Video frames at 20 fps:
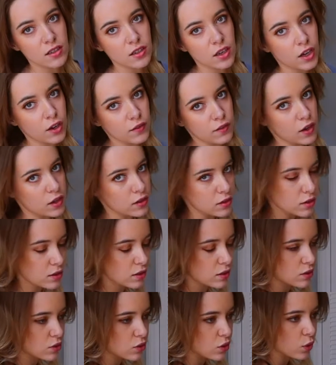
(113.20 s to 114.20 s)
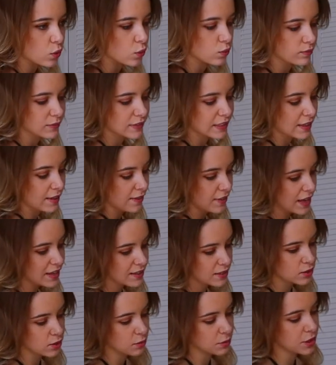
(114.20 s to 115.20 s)
kind of vase. So
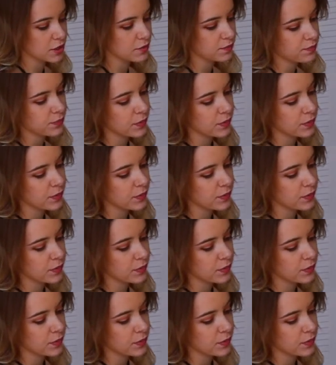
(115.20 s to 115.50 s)
that's an option.